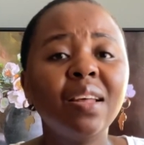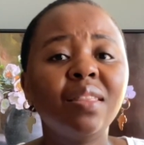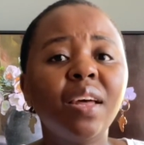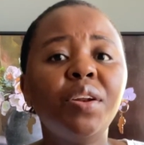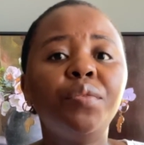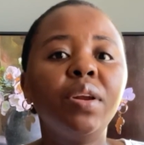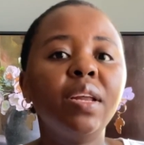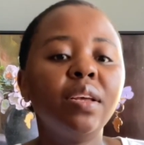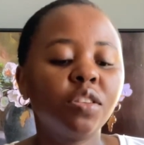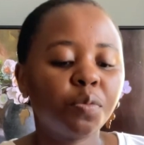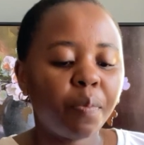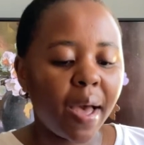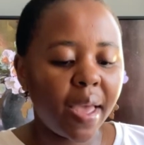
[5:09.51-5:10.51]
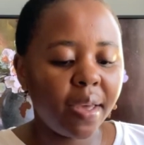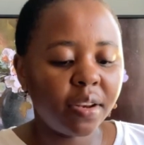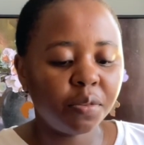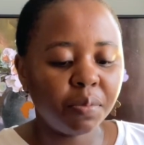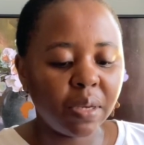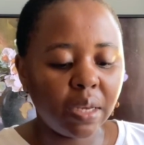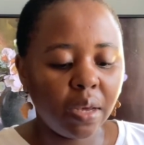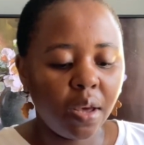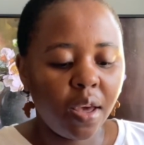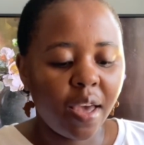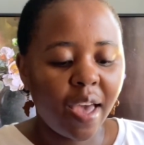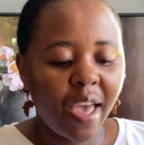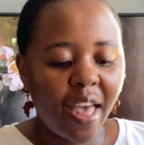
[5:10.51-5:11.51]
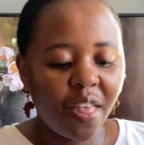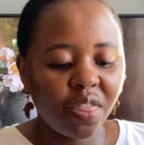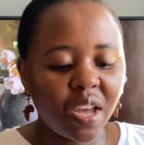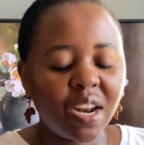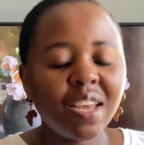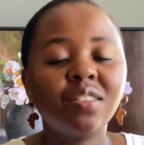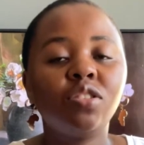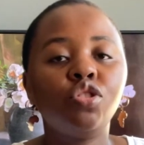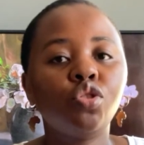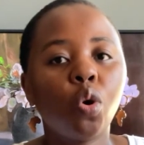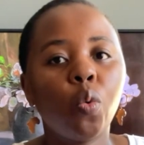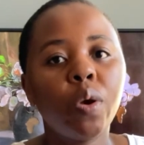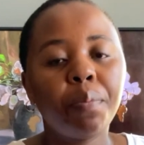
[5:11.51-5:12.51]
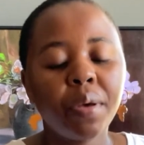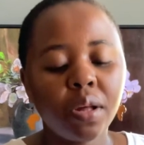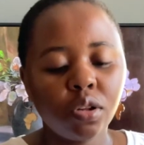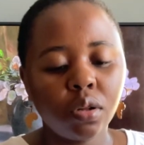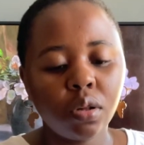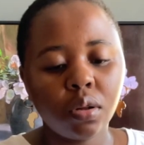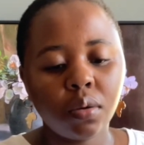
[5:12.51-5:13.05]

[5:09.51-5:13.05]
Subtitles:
that really inspired me, and that is Zoe Pritchard,